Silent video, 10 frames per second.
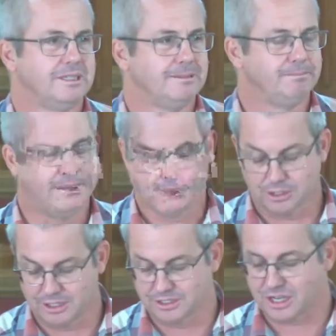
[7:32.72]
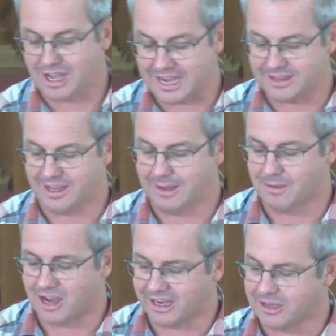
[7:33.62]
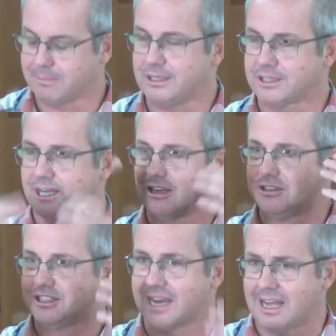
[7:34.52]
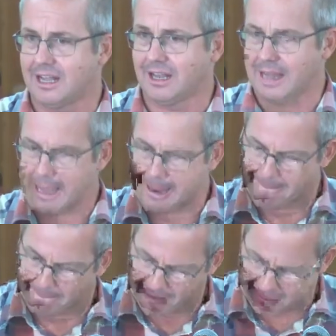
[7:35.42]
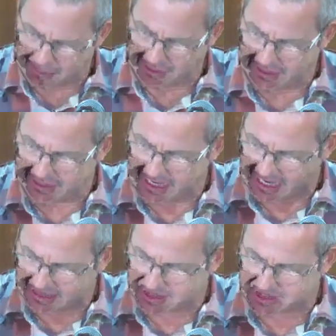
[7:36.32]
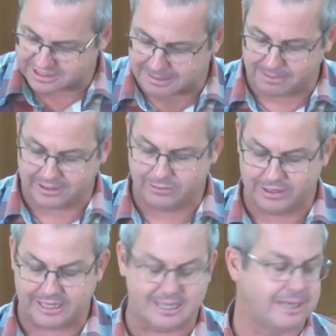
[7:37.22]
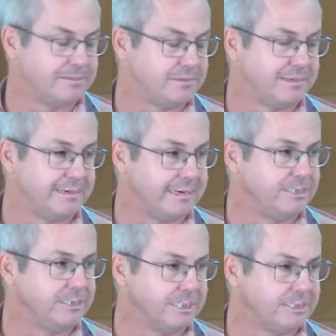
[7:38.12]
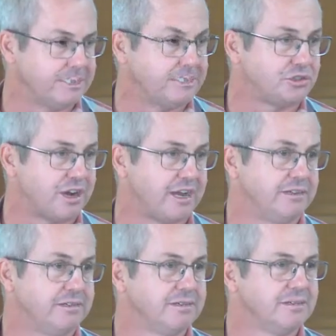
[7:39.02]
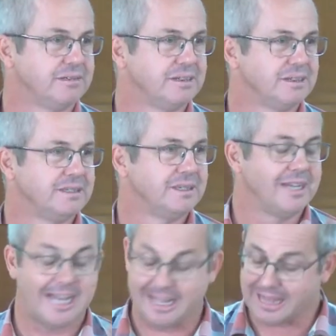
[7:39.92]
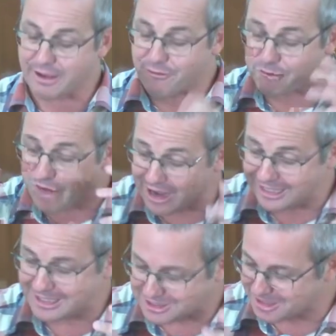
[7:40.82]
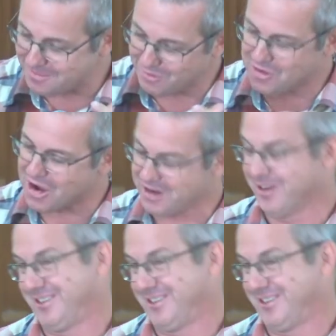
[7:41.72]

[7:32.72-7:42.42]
because, like them, I can be so dull and bumbling and stumbling when it comes to getting Jesus straight. And they finally seem to have gotten it.